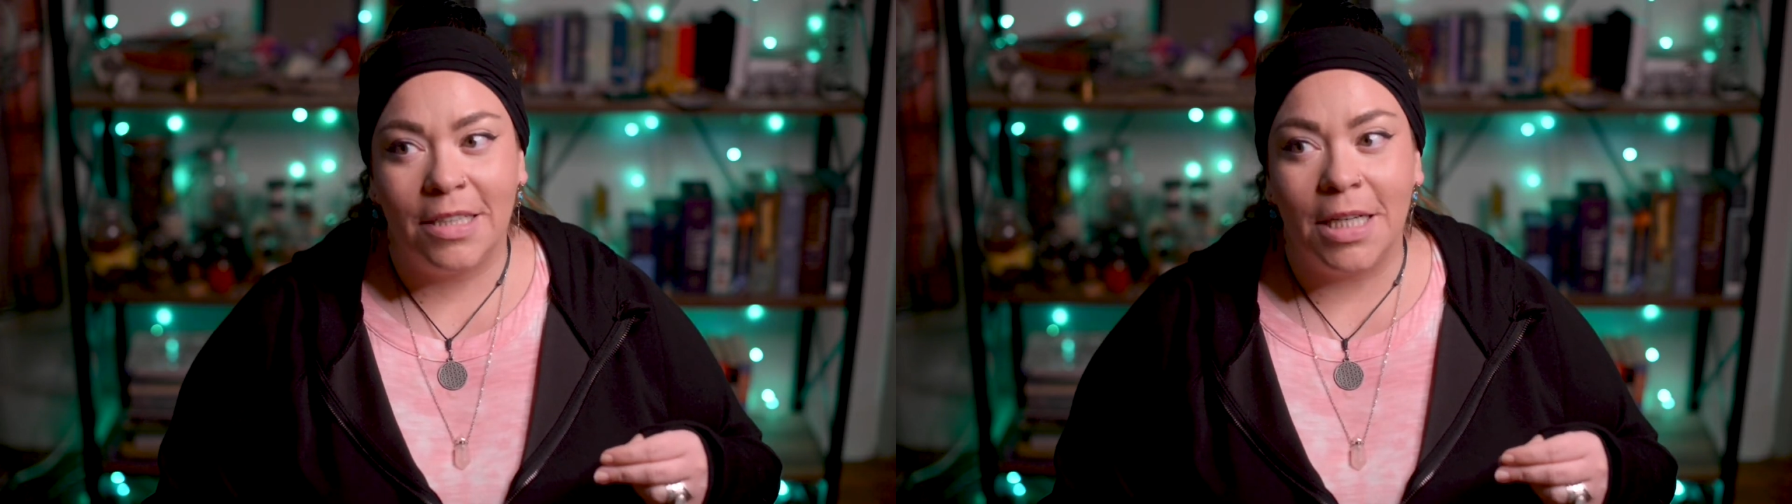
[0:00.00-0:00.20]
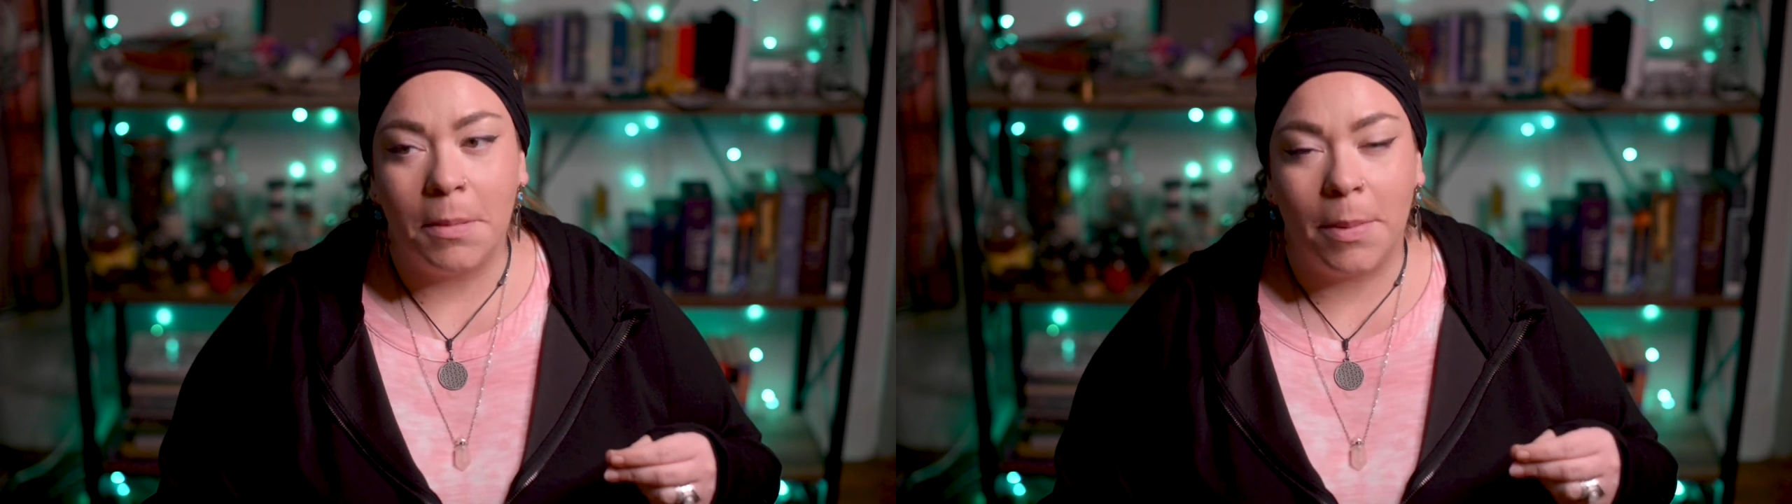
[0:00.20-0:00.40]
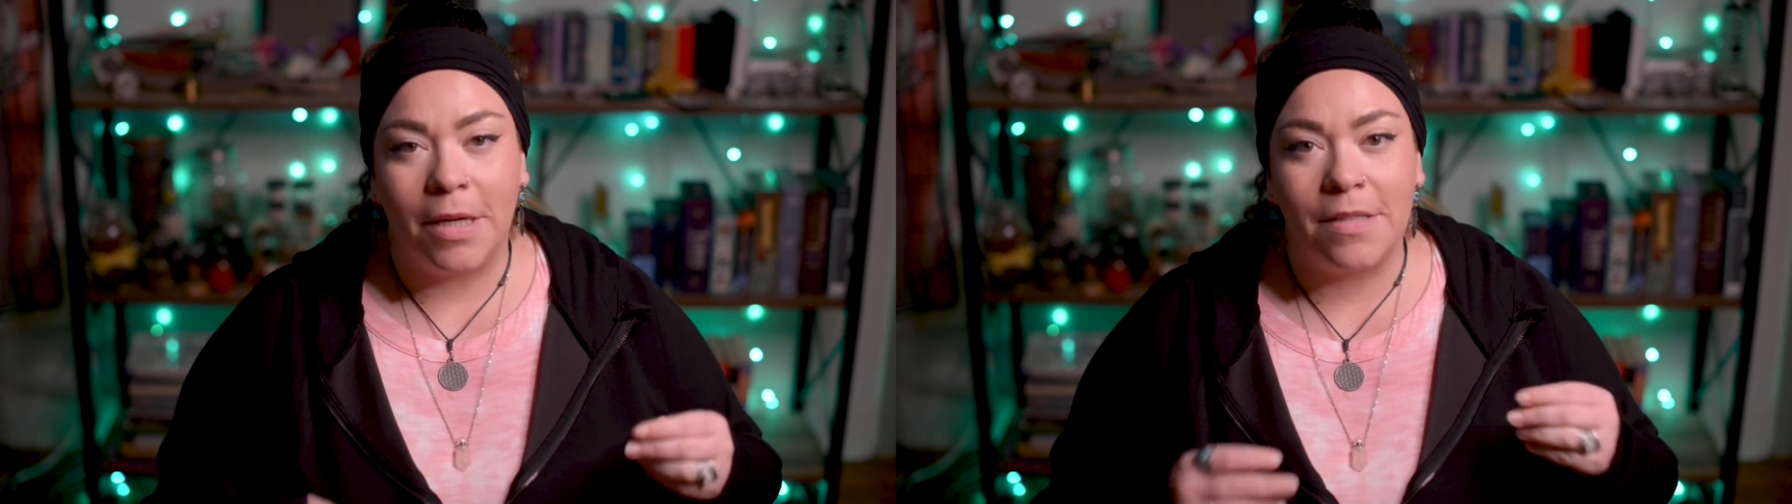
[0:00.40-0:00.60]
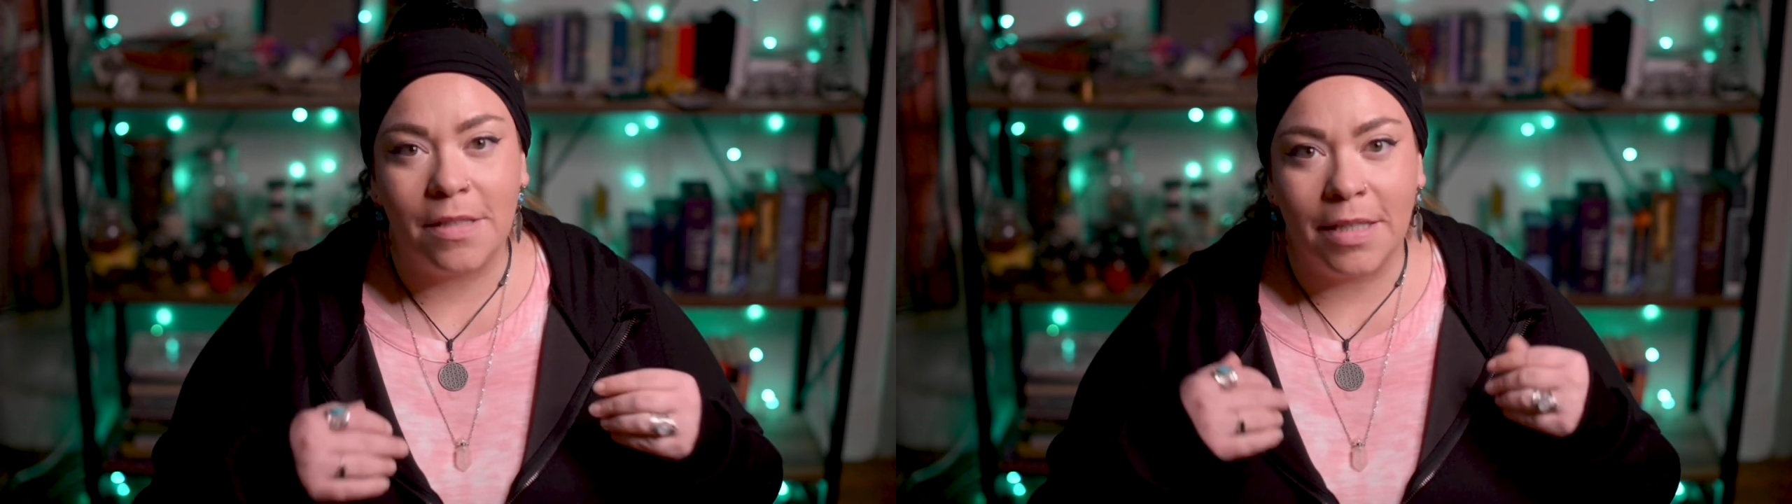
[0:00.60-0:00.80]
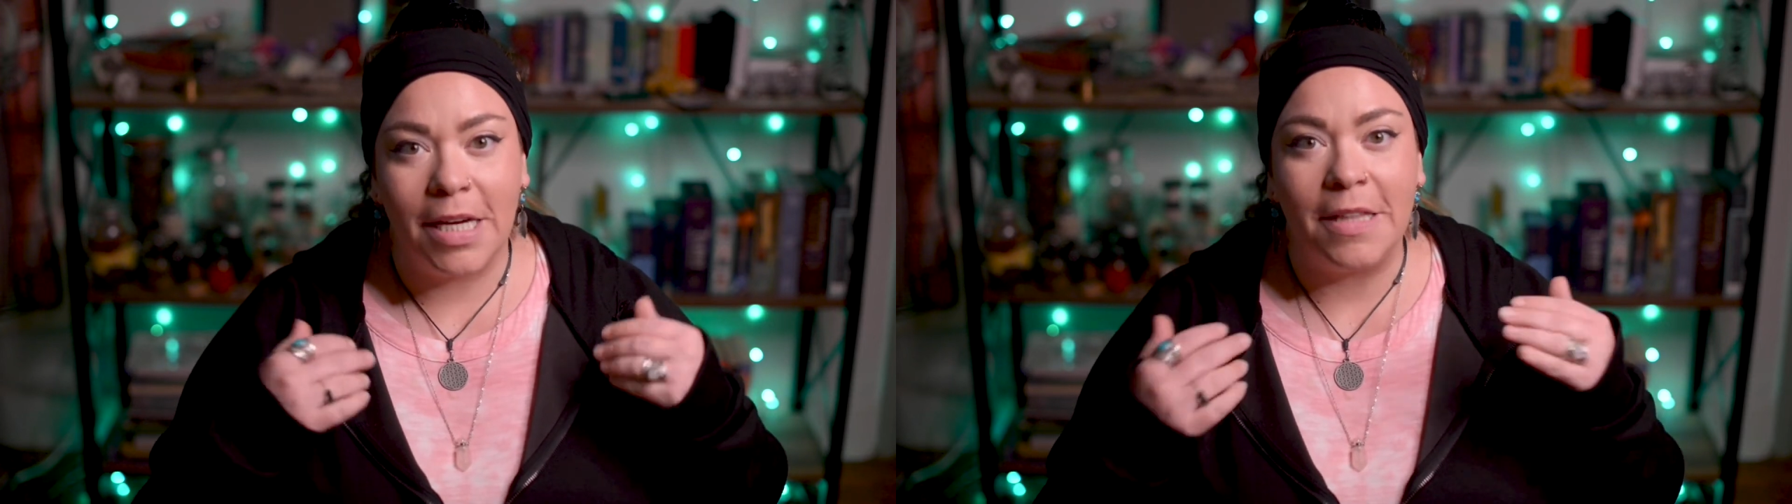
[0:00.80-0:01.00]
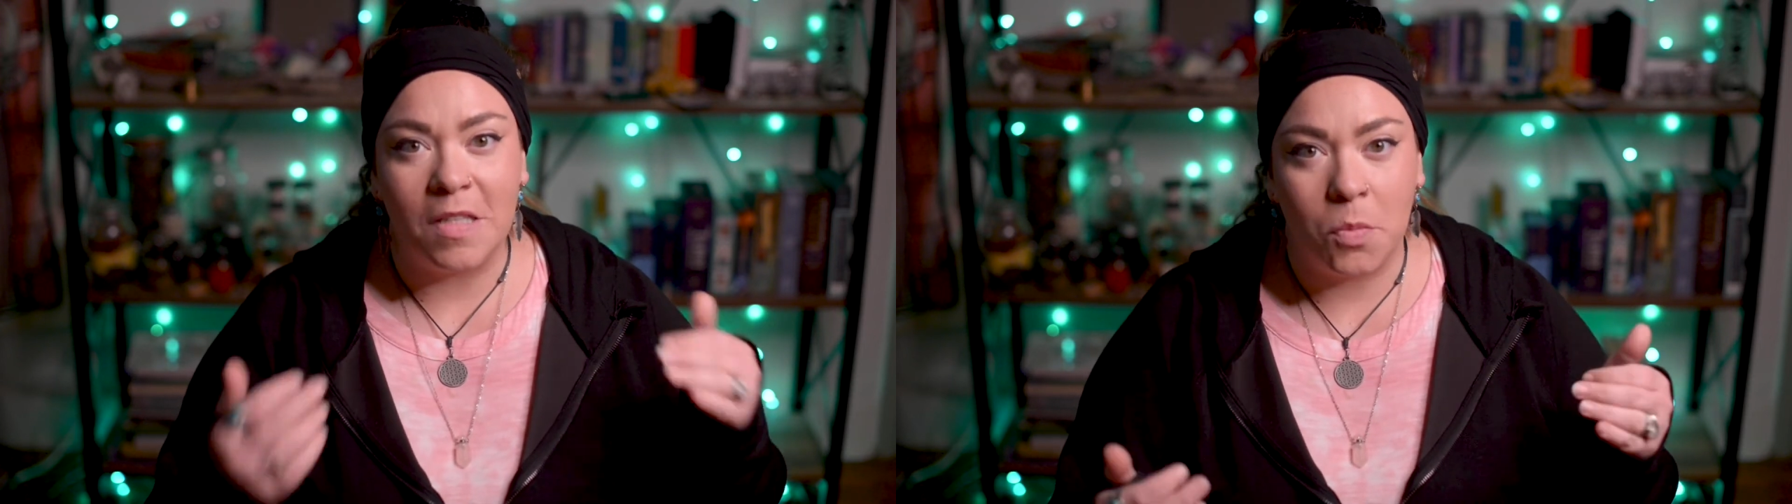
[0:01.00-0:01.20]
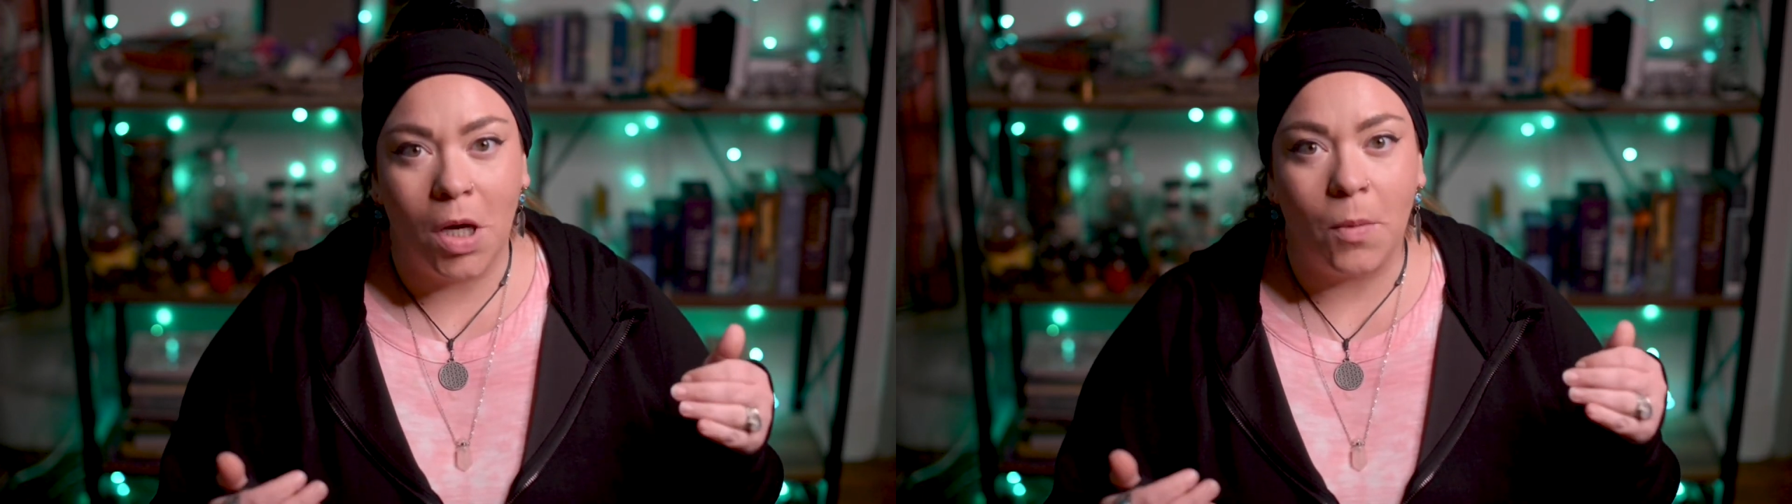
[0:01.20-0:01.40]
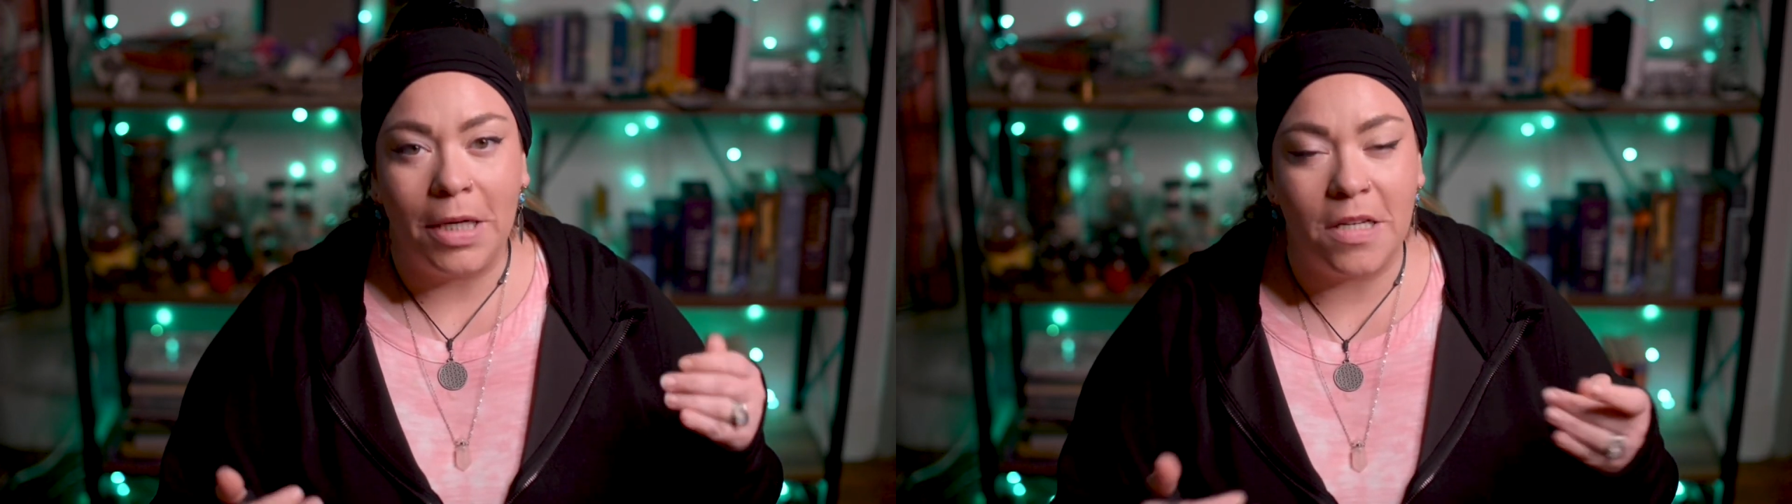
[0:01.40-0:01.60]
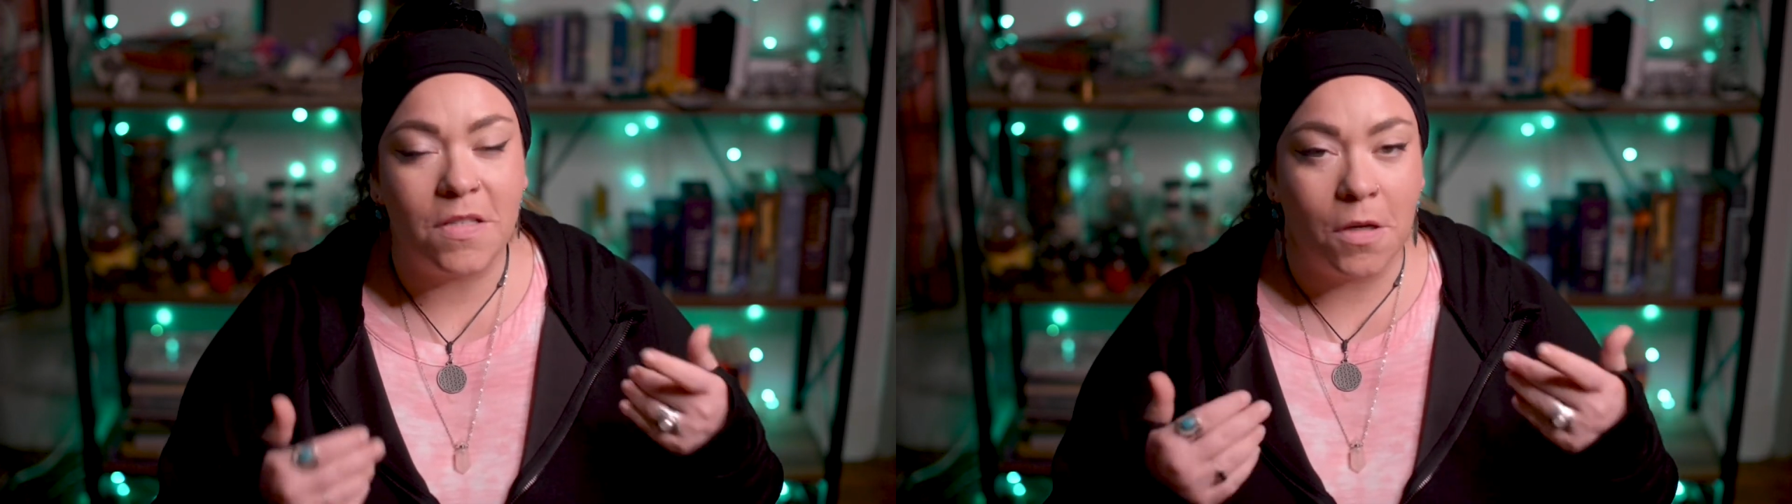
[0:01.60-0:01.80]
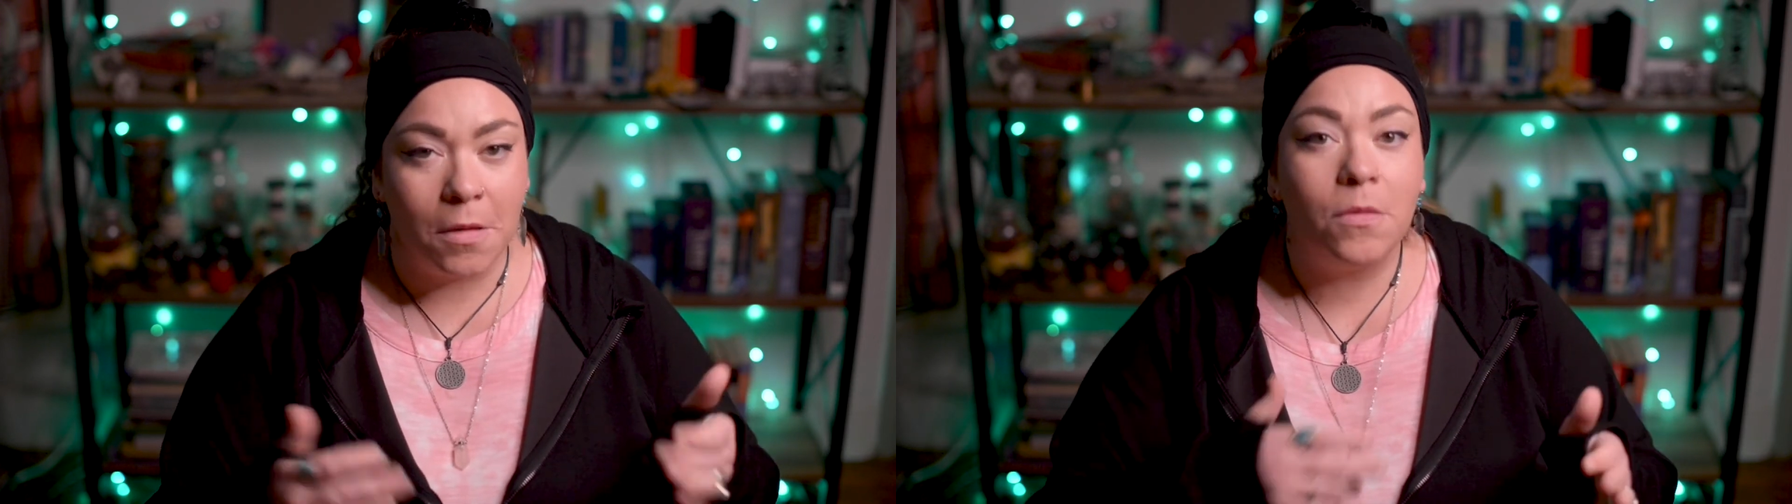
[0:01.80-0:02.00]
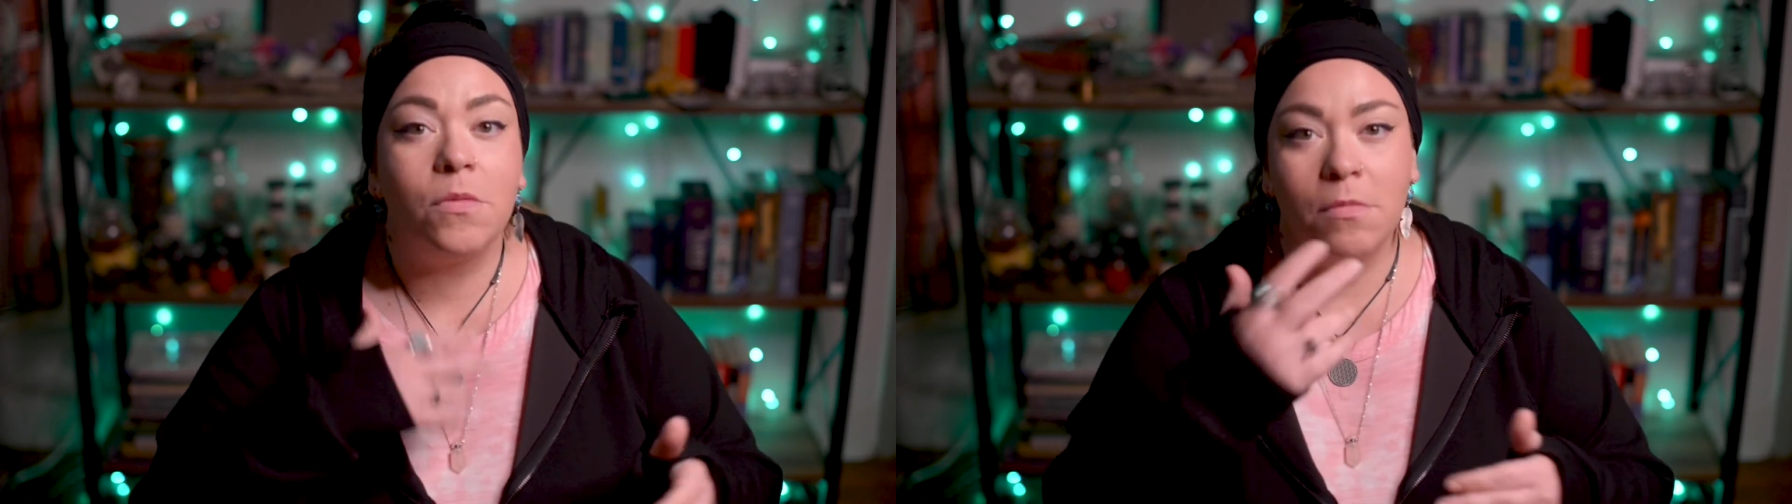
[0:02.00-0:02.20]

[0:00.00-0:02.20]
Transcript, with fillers: I'm about to like hit this point where I need to start